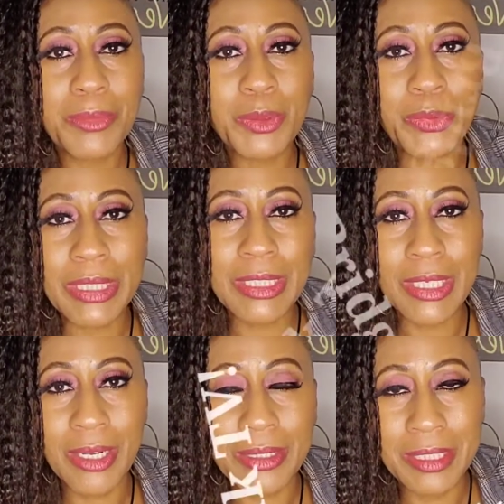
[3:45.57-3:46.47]

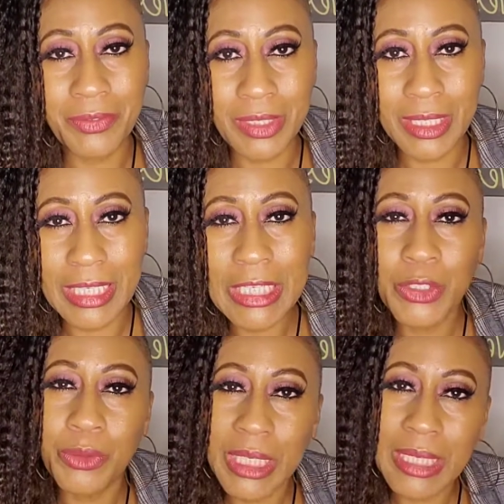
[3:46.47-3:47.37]
Bridgett TV, a
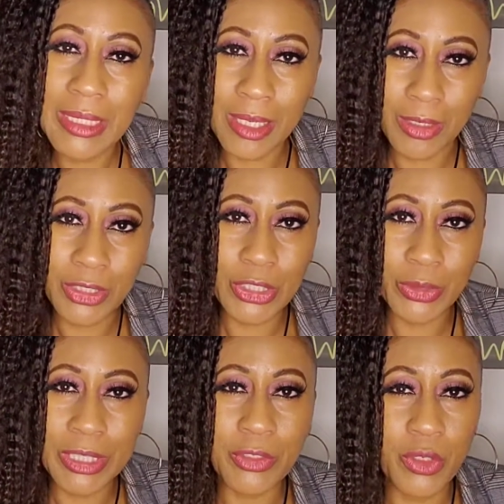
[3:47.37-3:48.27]
unique talk show
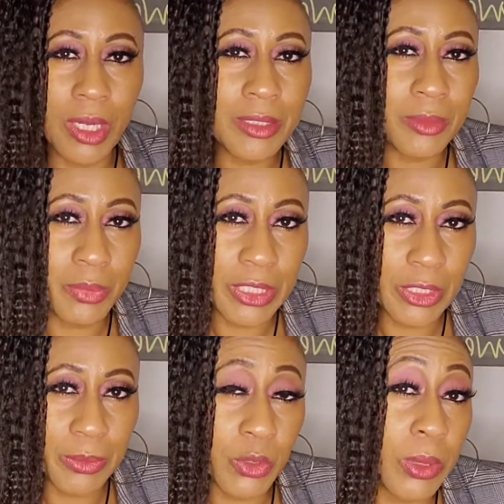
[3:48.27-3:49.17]
that draws a bridge
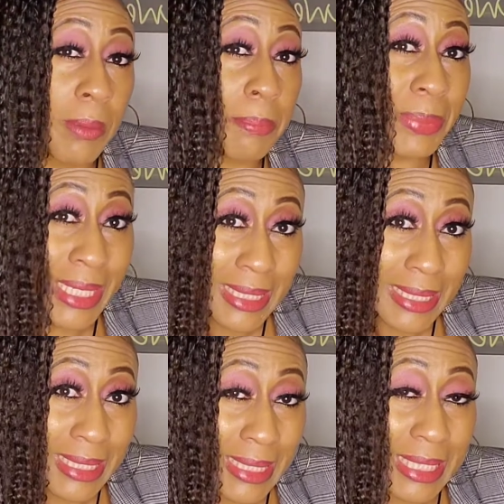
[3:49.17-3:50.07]
between
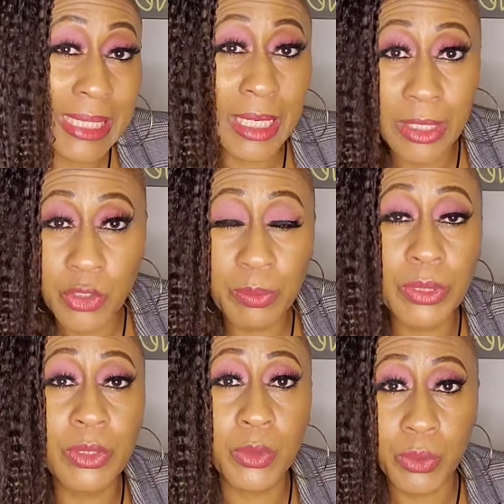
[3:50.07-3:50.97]
business and
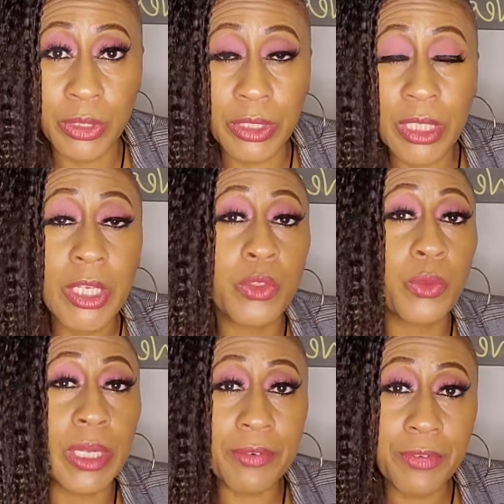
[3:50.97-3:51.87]
entrepreneurs through
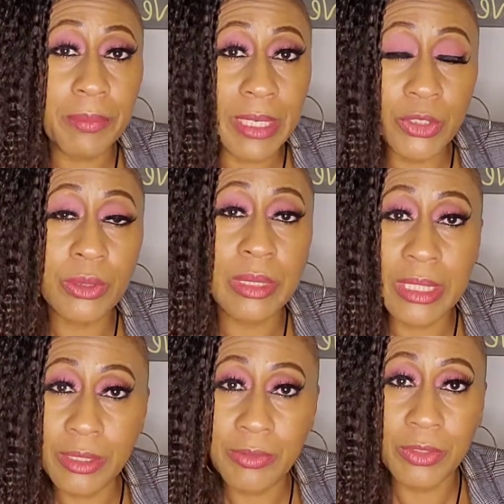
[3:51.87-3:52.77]
informational
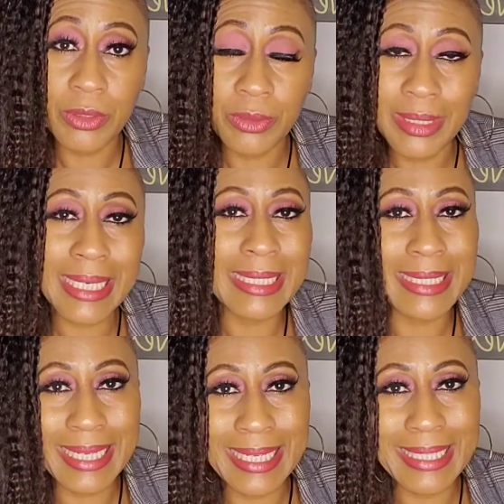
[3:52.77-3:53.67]
interviews and
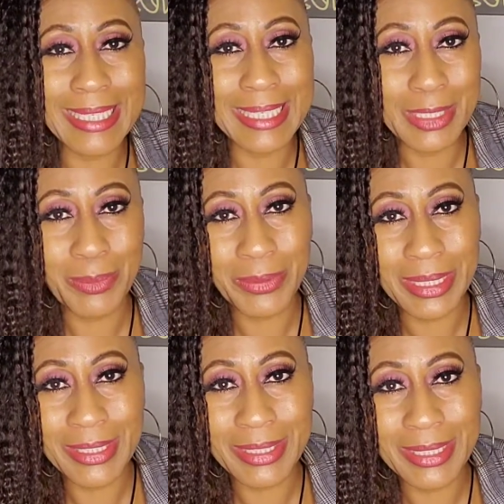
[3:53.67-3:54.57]
daily
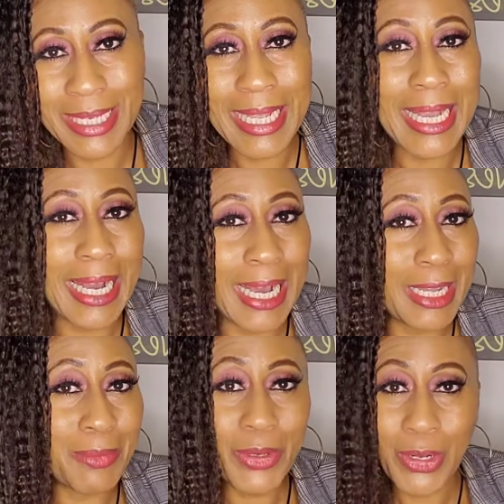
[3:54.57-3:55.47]
inspiration.
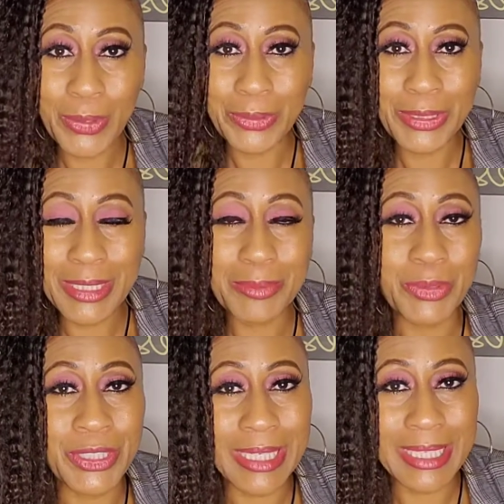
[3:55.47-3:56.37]
I'm your host,
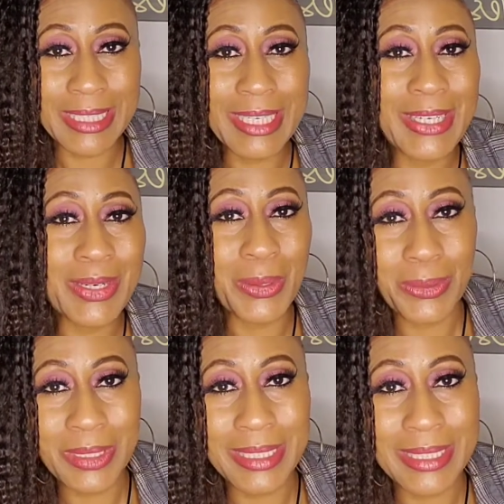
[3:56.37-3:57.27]
Bridgett
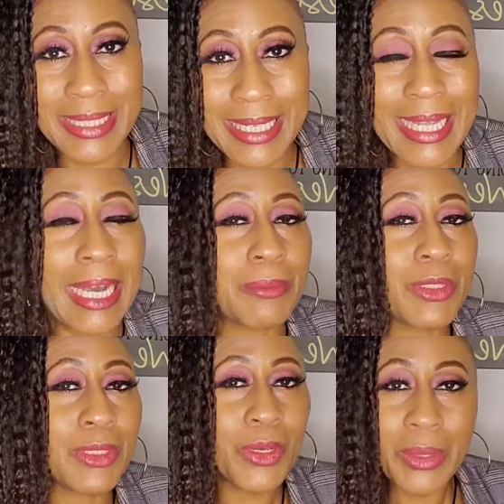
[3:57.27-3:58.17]
Holden. I'm
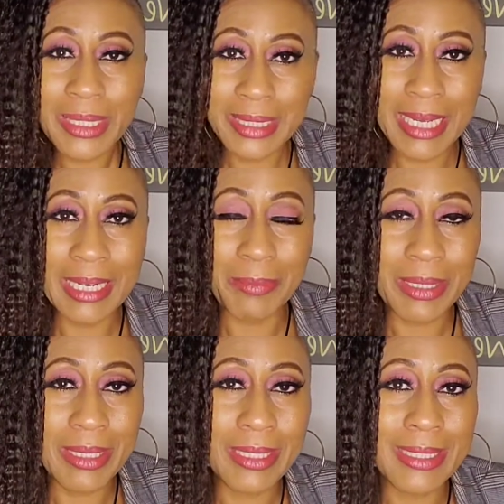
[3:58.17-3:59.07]
so excited
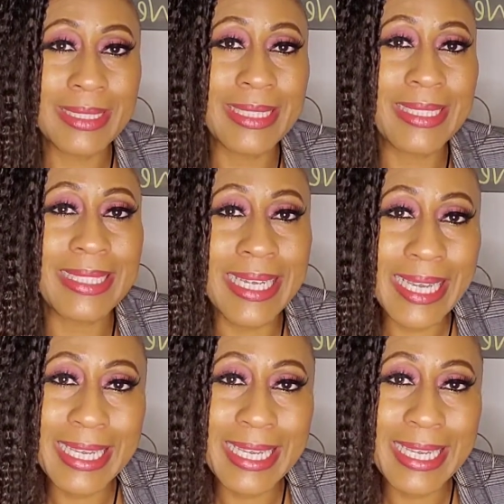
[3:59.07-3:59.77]
because today